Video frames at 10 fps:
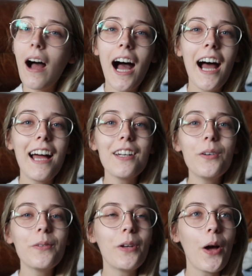I
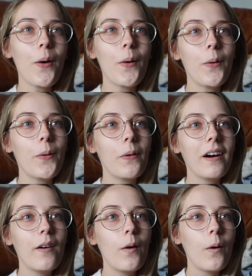don't
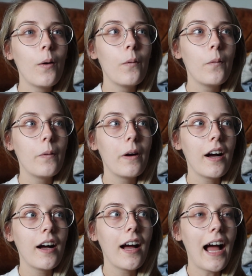know
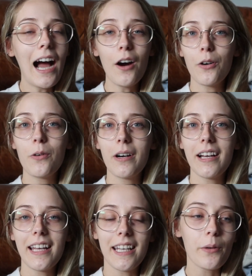how
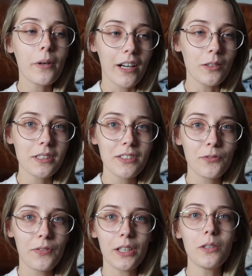anyone else
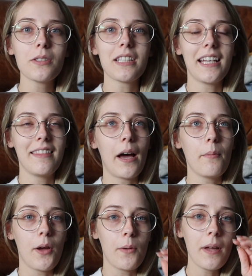feels in
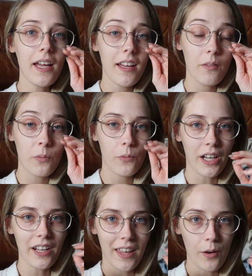that moment
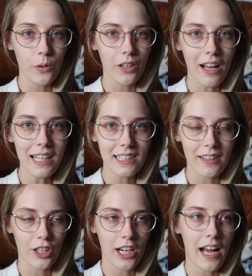that they realize that
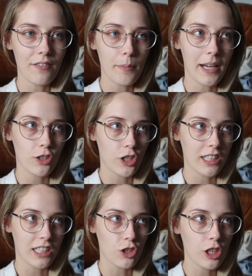they're going to have to make a
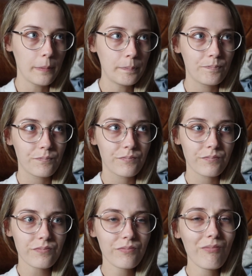transition.
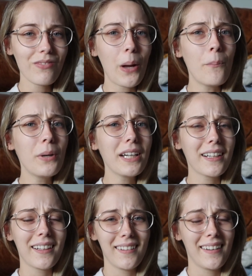But
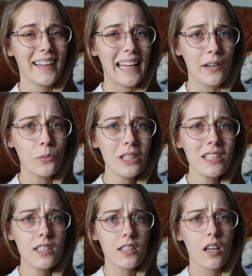it
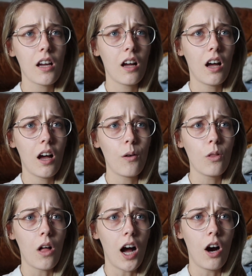was a
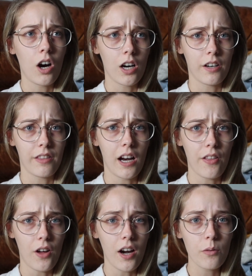lot harder than I
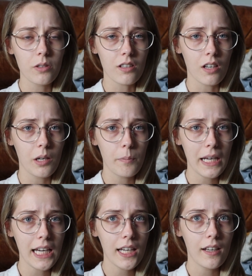thought it was going to
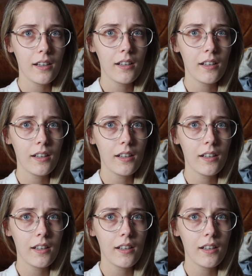be.